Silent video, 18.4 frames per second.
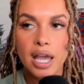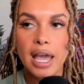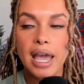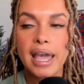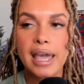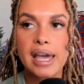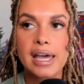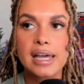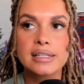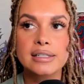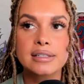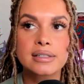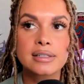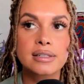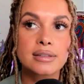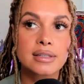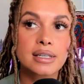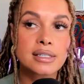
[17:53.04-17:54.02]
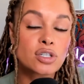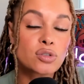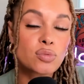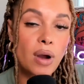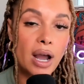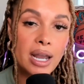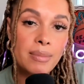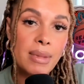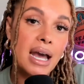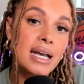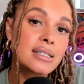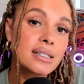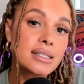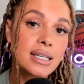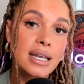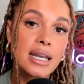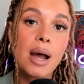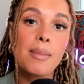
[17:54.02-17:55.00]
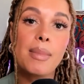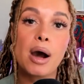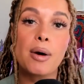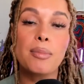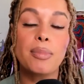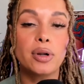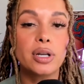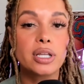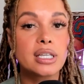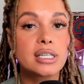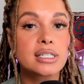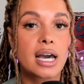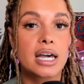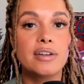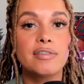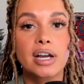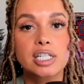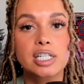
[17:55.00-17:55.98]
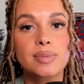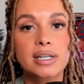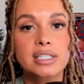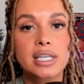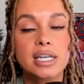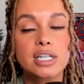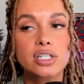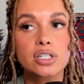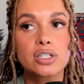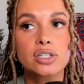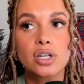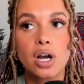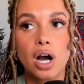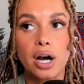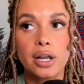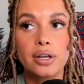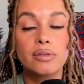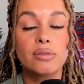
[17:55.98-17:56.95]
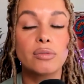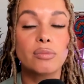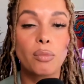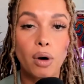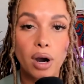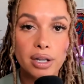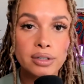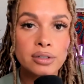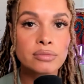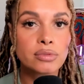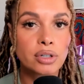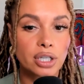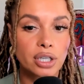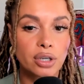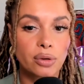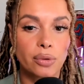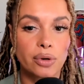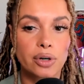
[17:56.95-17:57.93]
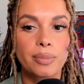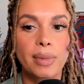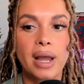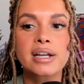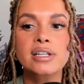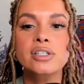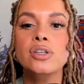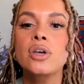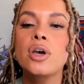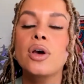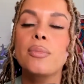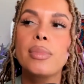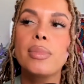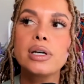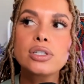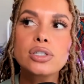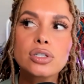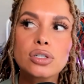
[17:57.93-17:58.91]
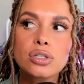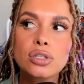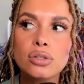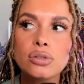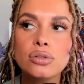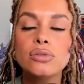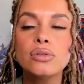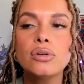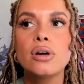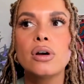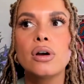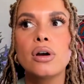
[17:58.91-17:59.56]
And this is why I'm hesitant about putting these kind of expectations on, one, rookie quarterbacks, but two,